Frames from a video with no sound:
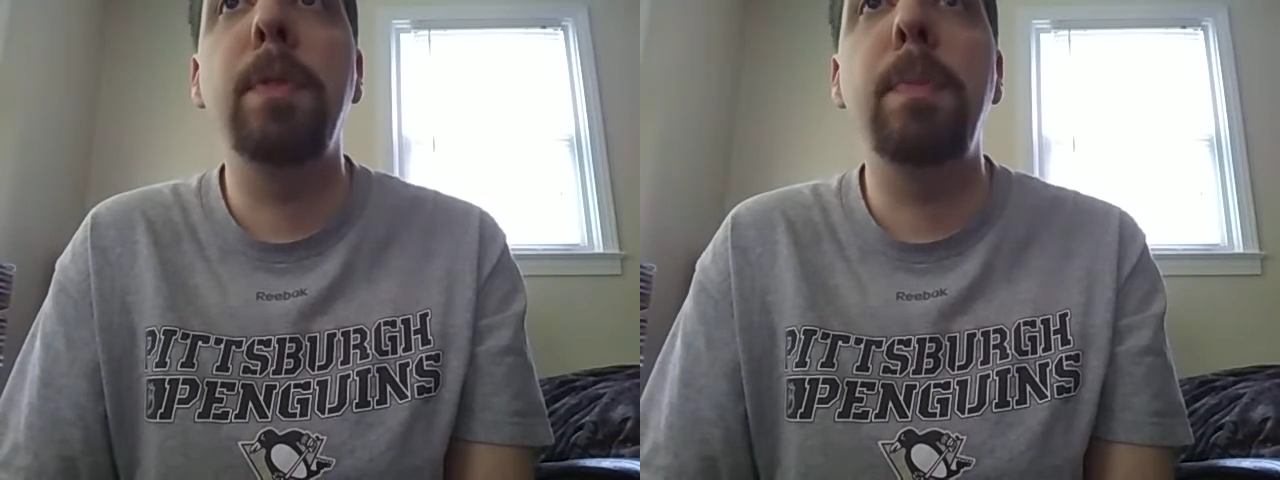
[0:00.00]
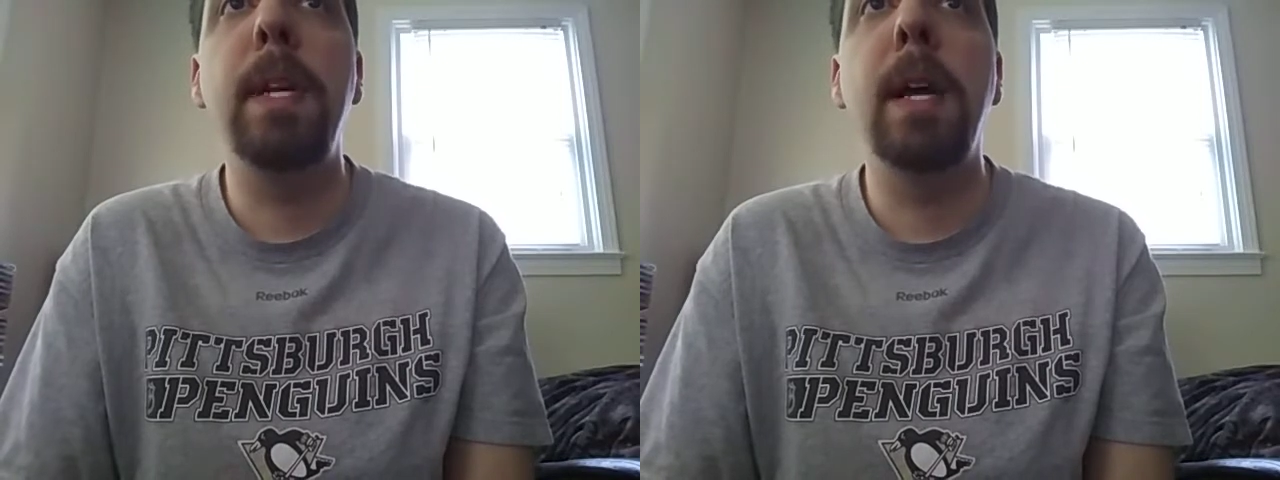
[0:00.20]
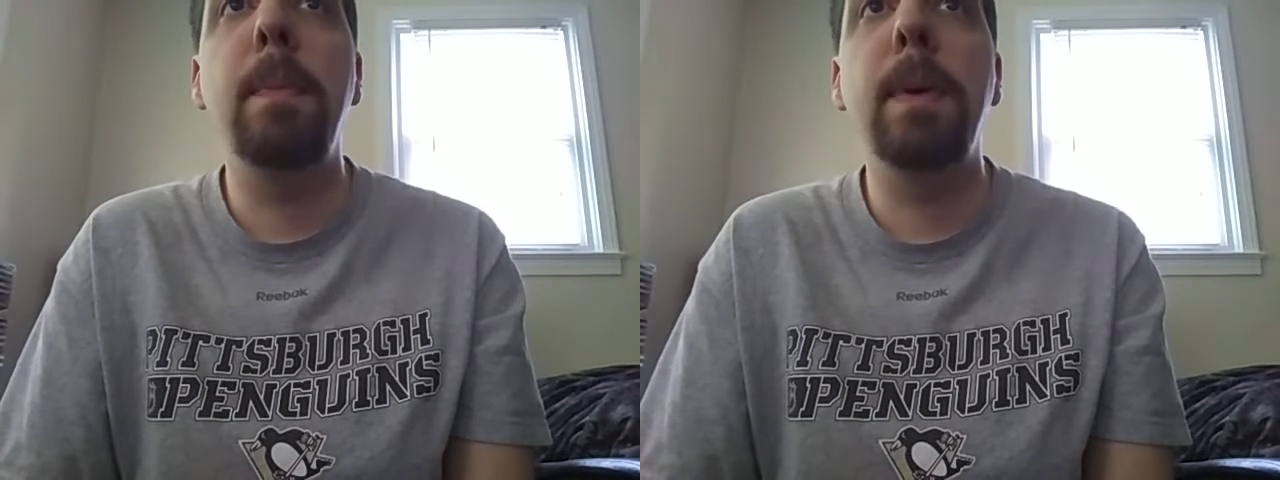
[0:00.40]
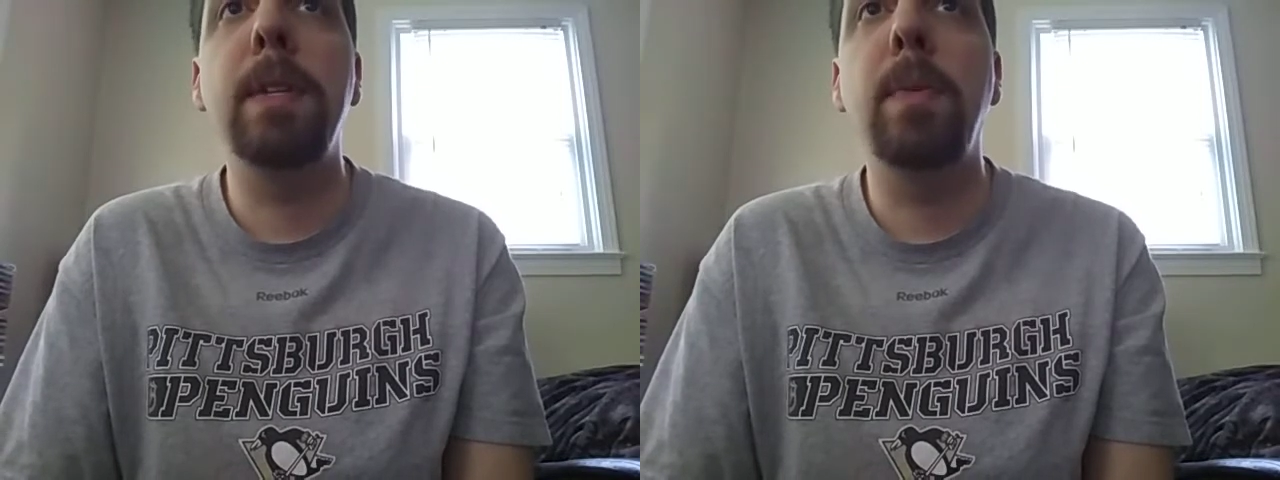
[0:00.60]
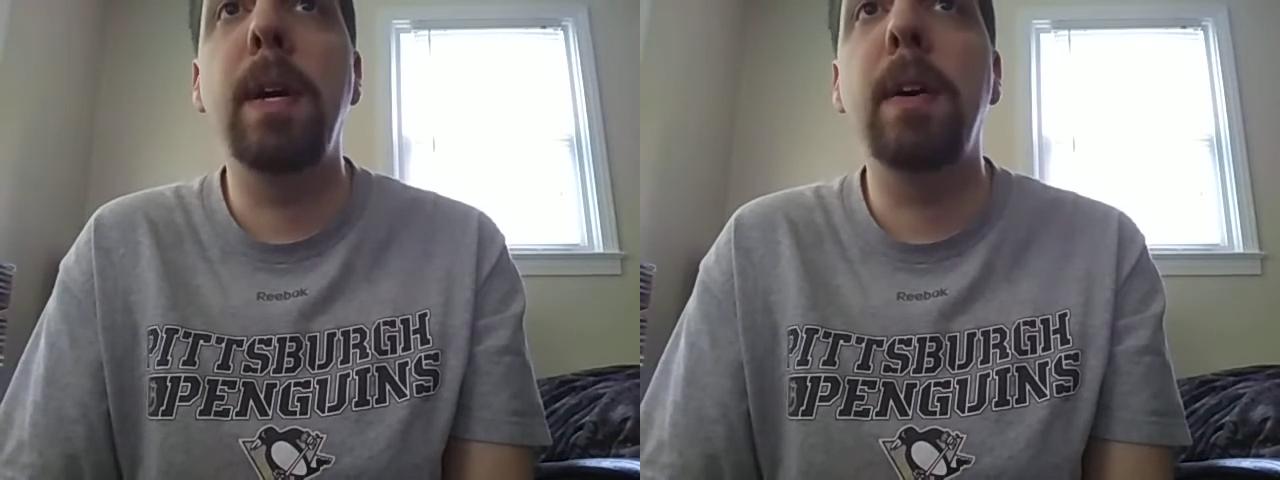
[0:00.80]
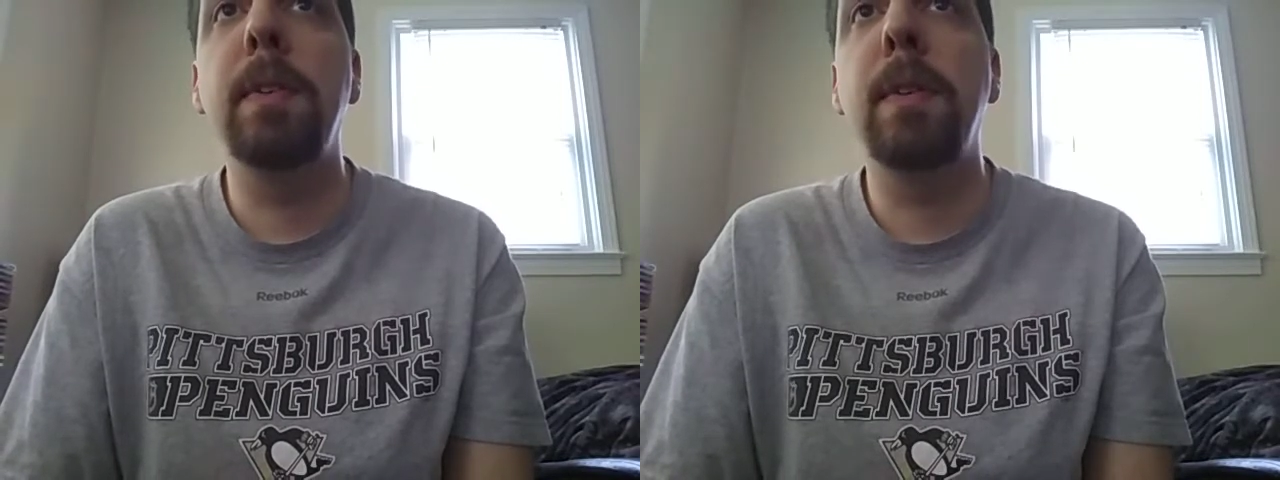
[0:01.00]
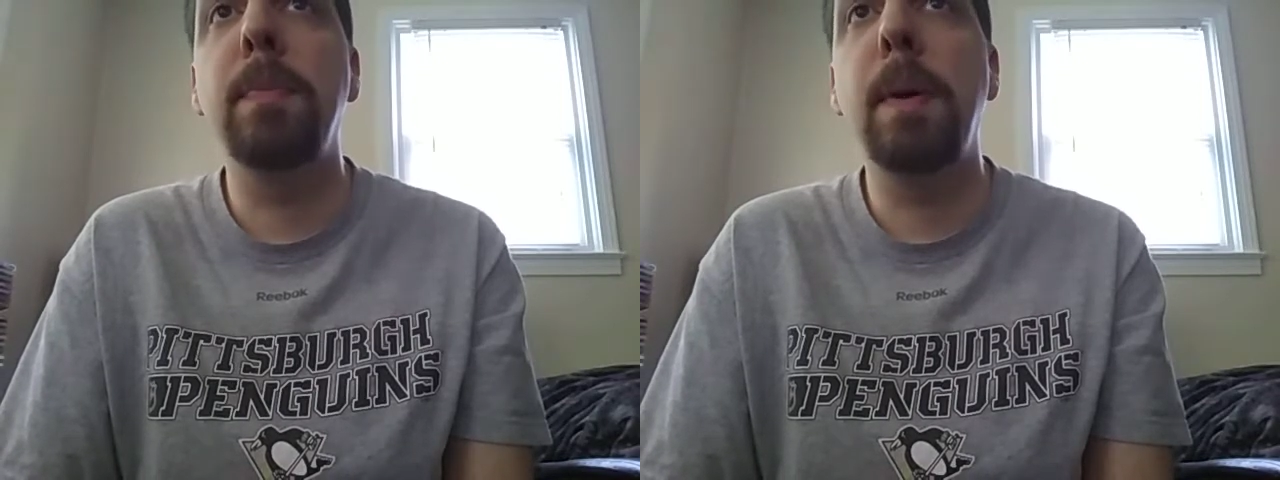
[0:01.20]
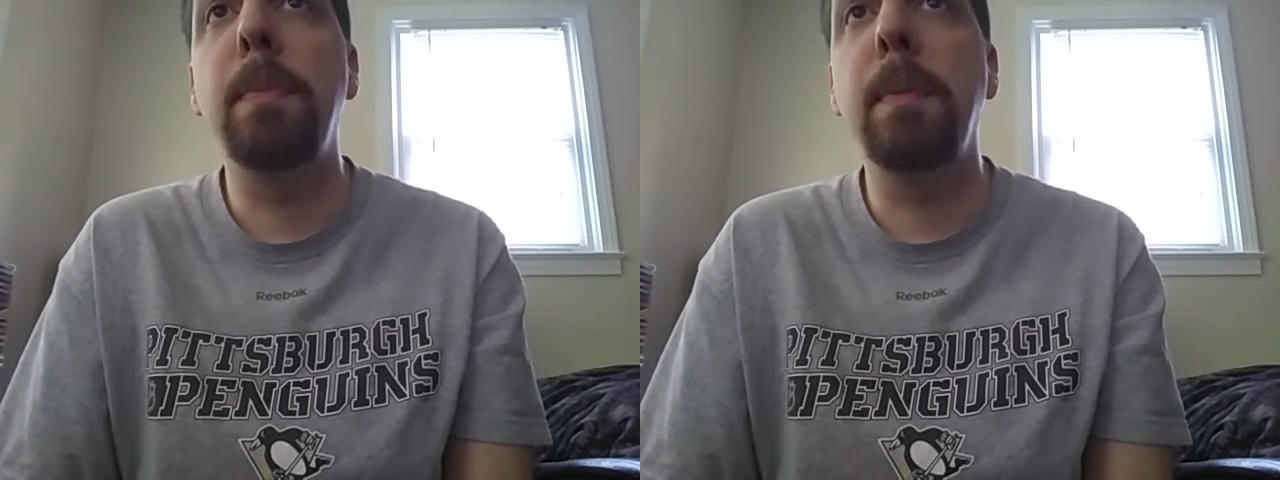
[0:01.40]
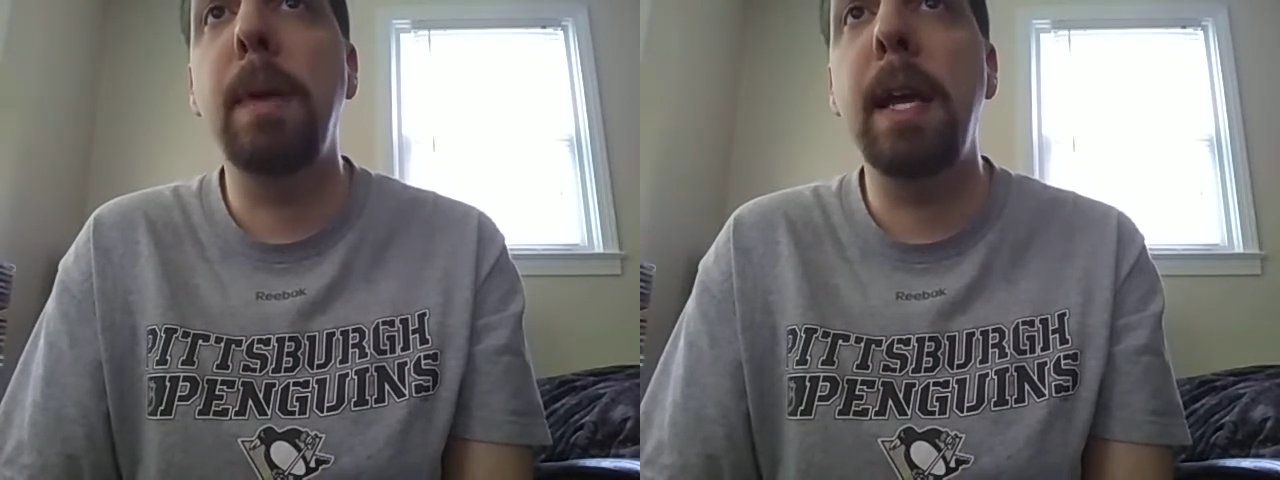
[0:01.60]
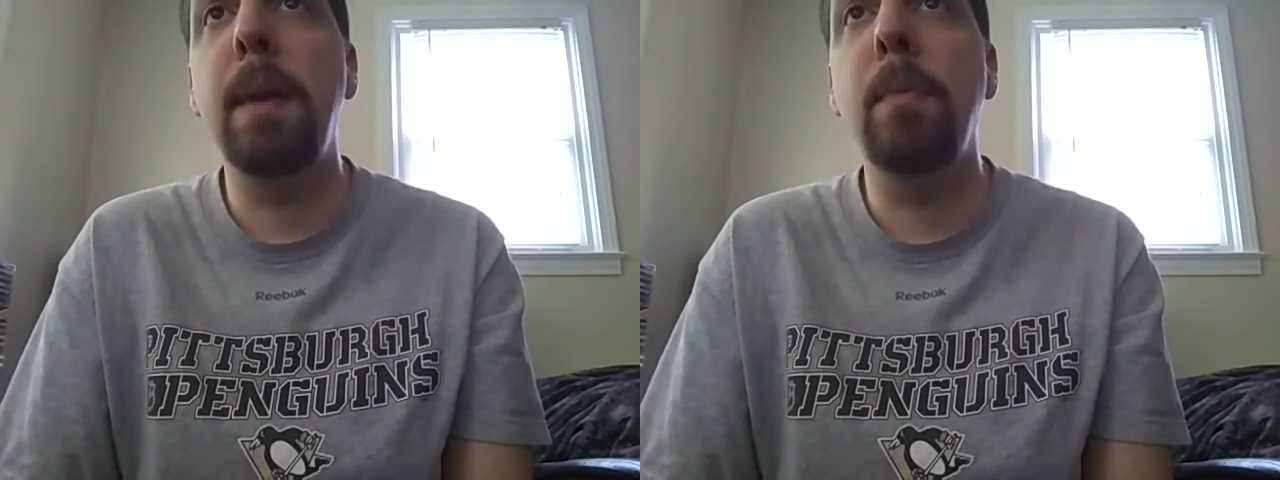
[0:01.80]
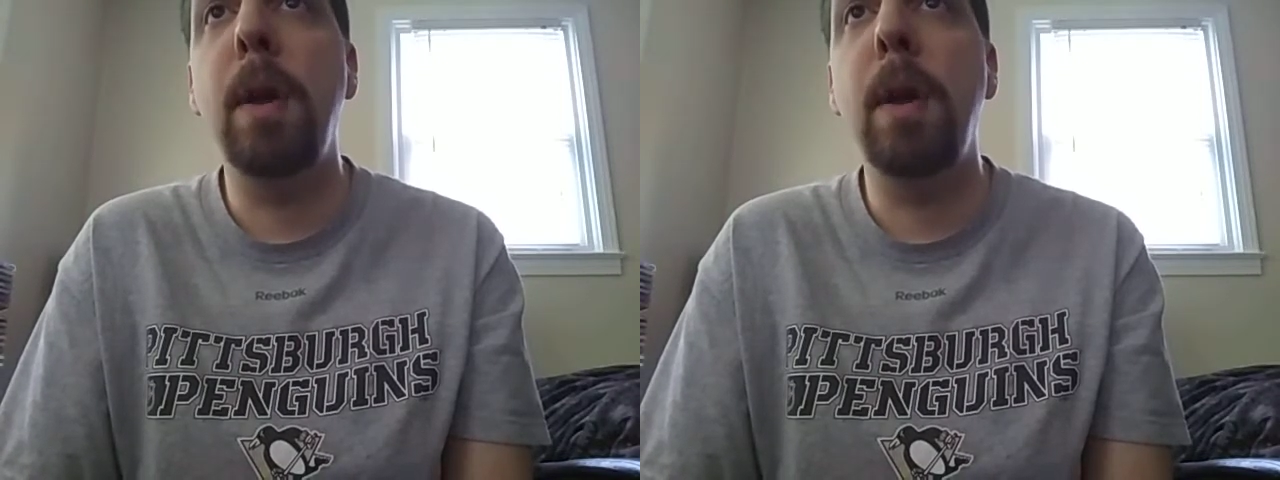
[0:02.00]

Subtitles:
to beat up as well. It's public mayhem